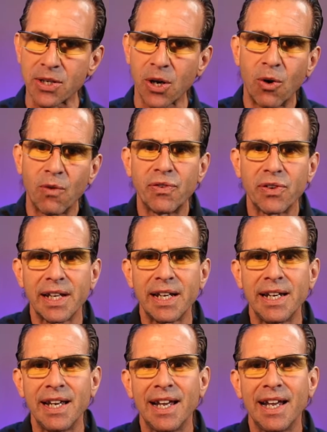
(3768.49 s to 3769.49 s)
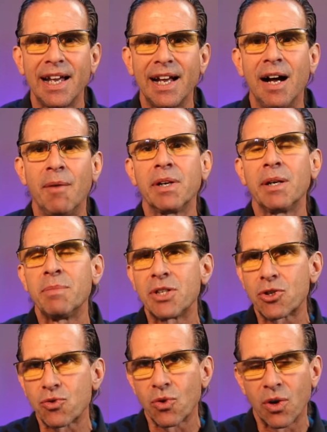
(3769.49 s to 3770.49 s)
hopefully I'm going to be
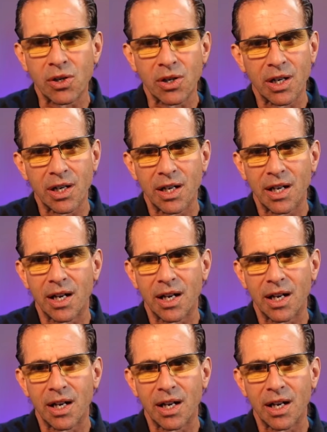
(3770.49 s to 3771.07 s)
stronger.